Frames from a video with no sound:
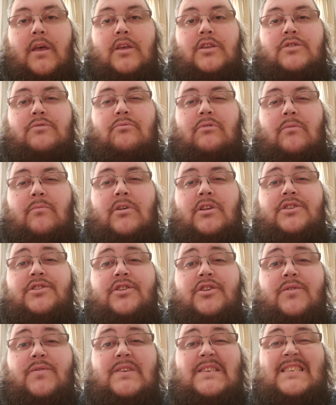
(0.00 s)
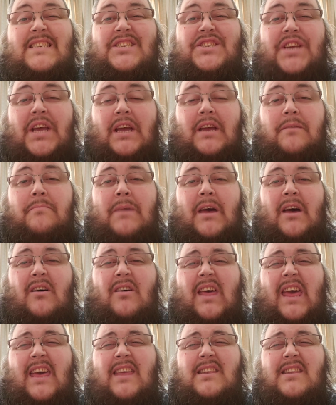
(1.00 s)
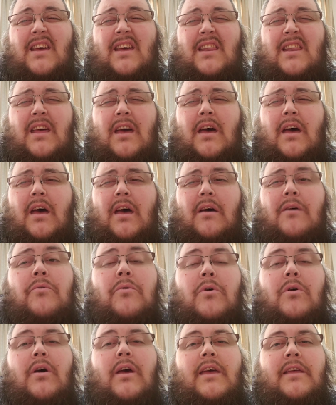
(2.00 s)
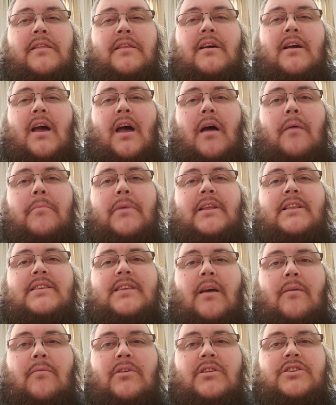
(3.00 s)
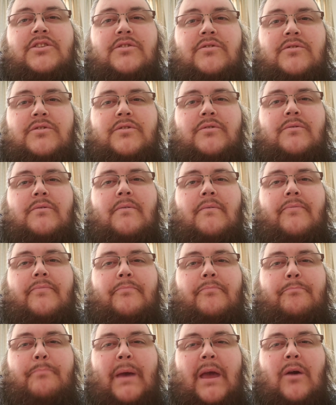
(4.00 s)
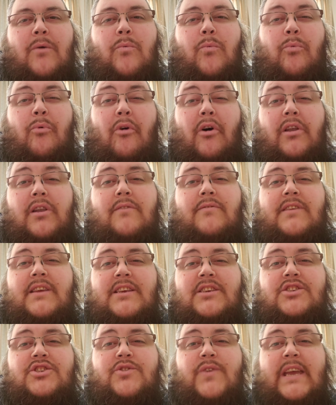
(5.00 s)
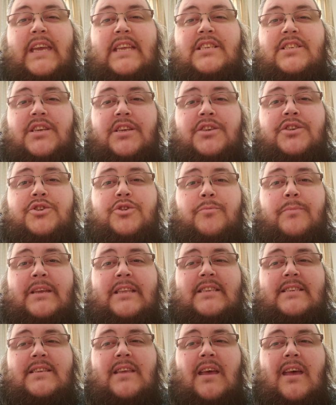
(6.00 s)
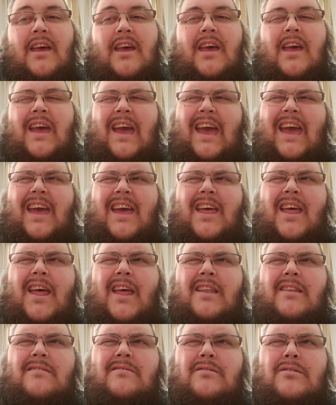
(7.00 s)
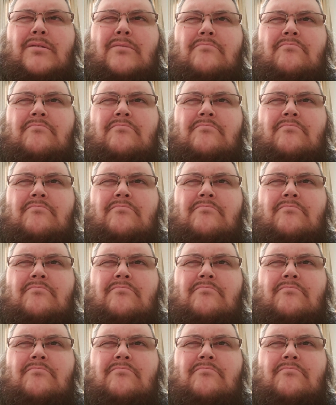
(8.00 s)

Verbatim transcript: So what I want you to do is just check them out and then uh, in the comments I want you to pick one of these strange instruments and